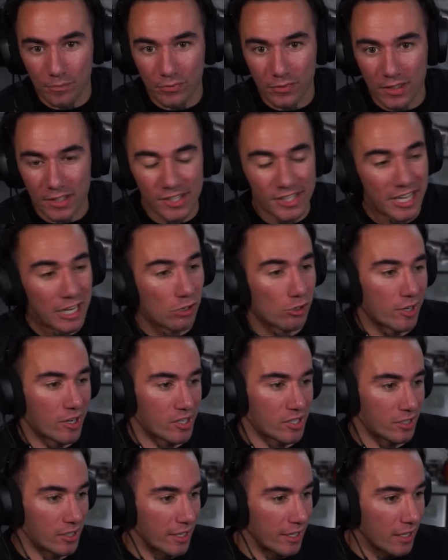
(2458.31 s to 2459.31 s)

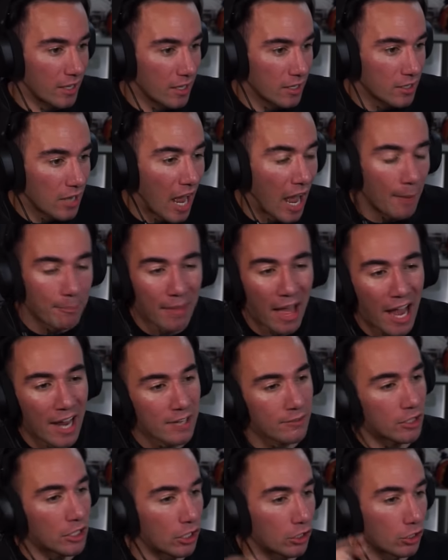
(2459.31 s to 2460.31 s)
Seriously. I'm not even gonna